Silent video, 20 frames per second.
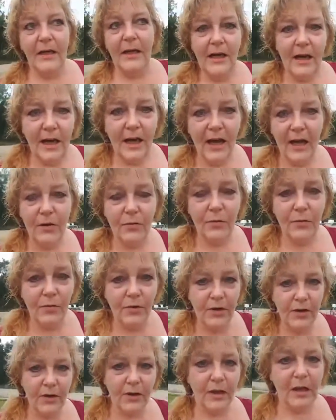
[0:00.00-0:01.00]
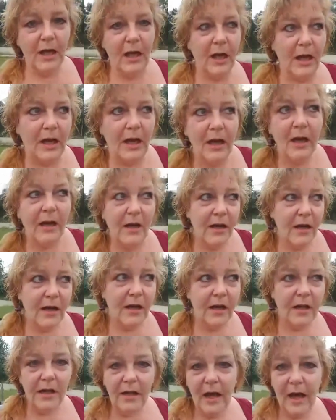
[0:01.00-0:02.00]
And really
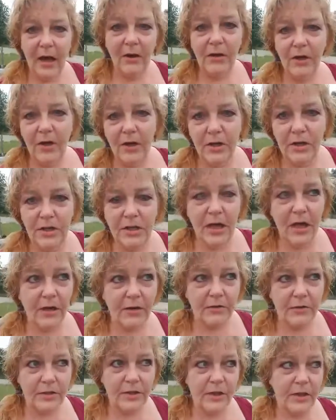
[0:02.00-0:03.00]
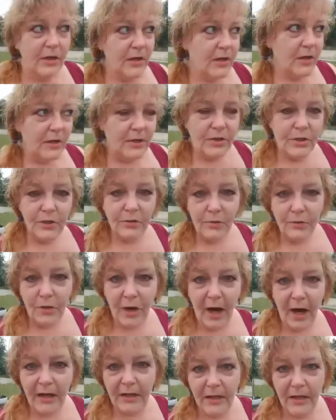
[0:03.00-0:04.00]
allow yourselves to
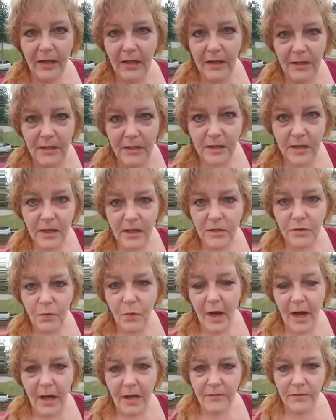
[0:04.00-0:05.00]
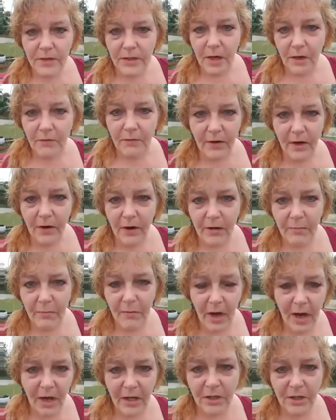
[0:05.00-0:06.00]
ride these waves. They're very
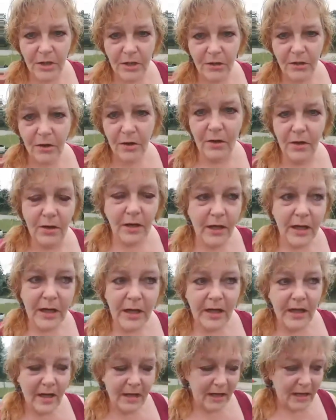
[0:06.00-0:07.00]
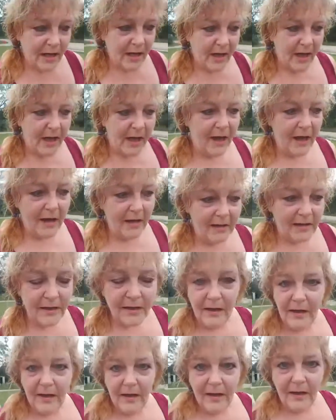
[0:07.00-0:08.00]
magical, and
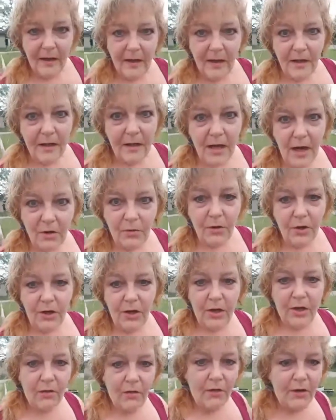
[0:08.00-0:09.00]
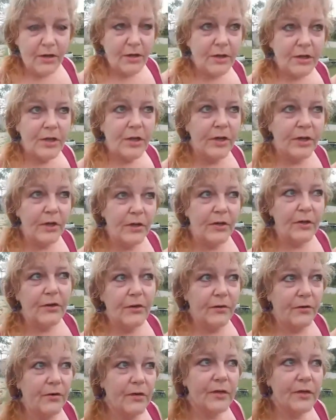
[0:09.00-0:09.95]
they're really going to